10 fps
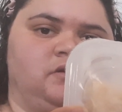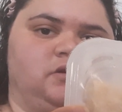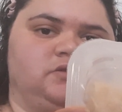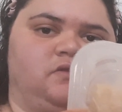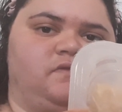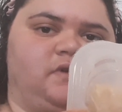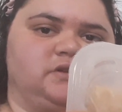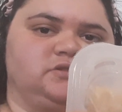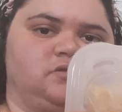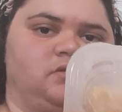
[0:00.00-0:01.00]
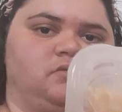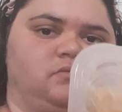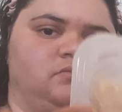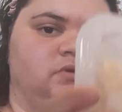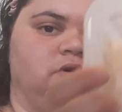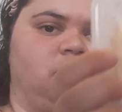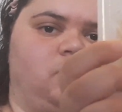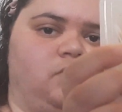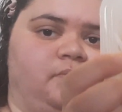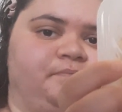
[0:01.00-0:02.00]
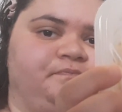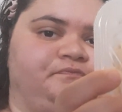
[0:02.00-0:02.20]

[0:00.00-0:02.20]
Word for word: adult foster home, home